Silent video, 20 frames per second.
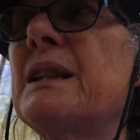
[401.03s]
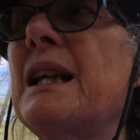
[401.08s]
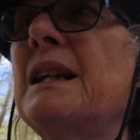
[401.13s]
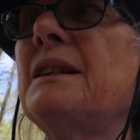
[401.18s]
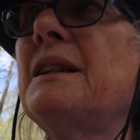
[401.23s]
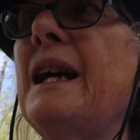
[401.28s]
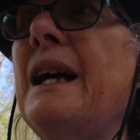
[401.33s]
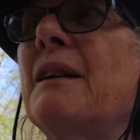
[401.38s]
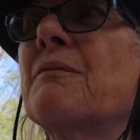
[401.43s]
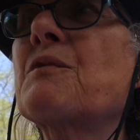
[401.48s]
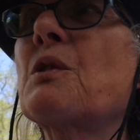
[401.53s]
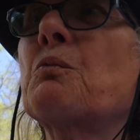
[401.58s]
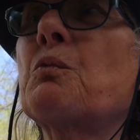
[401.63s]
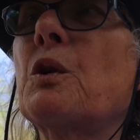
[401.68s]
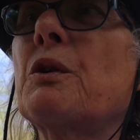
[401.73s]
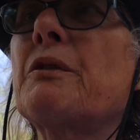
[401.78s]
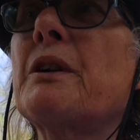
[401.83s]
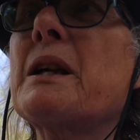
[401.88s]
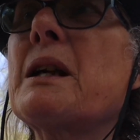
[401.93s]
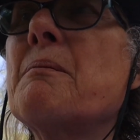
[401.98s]
then you have to
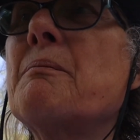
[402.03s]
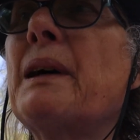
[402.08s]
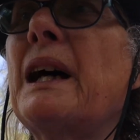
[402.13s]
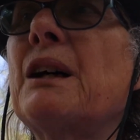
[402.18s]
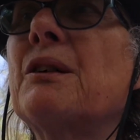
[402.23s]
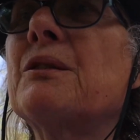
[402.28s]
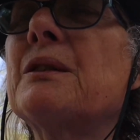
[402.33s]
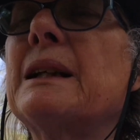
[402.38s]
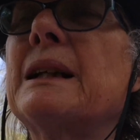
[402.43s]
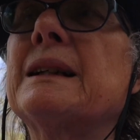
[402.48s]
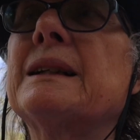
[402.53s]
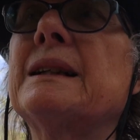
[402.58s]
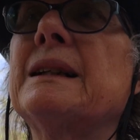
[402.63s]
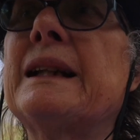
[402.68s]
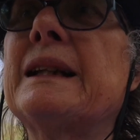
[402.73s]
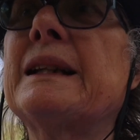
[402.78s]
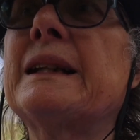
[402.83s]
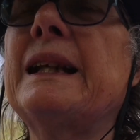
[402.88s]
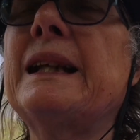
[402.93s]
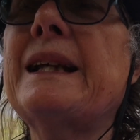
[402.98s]
worry about
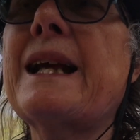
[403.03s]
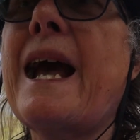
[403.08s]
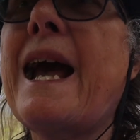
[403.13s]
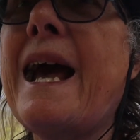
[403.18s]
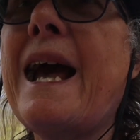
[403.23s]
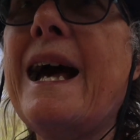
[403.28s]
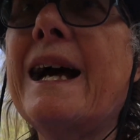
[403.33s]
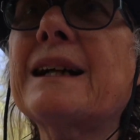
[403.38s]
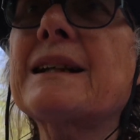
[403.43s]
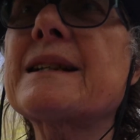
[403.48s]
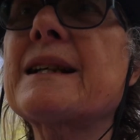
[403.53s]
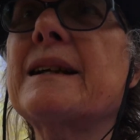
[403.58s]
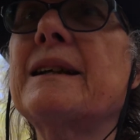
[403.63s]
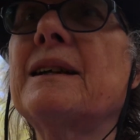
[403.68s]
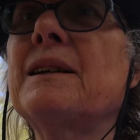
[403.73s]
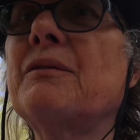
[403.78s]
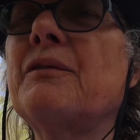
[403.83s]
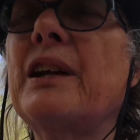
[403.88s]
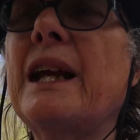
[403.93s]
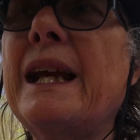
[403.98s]
the act
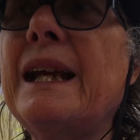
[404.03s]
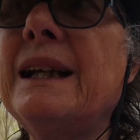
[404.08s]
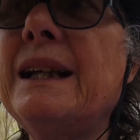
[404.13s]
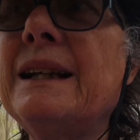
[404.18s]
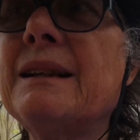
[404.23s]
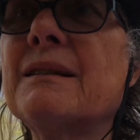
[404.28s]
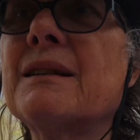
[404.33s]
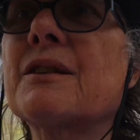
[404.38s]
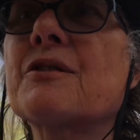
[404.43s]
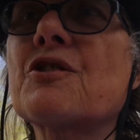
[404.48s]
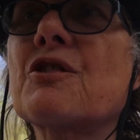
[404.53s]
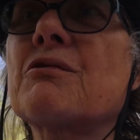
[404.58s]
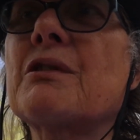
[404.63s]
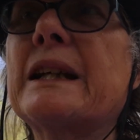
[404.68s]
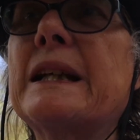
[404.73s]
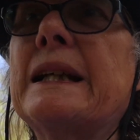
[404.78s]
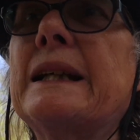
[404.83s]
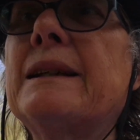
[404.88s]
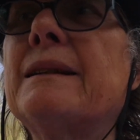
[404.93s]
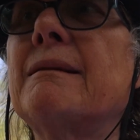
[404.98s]
of hitting the
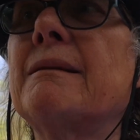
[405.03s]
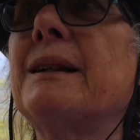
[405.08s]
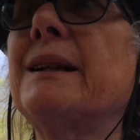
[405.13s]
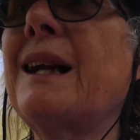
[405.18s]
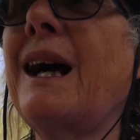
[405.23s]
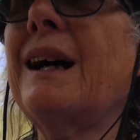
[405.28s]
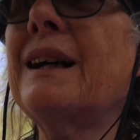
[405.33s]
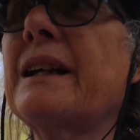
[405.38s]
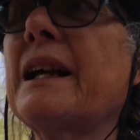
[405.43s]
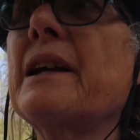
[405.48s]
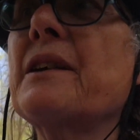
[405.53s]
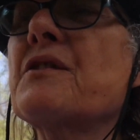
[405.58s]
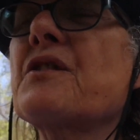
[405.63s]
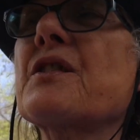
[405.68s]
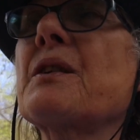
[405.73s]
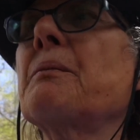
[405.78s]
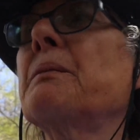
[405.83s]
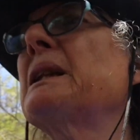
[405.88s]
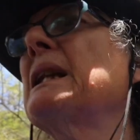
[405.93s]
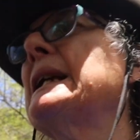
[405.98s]
tree, knocking
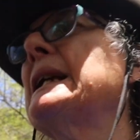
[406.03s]
some of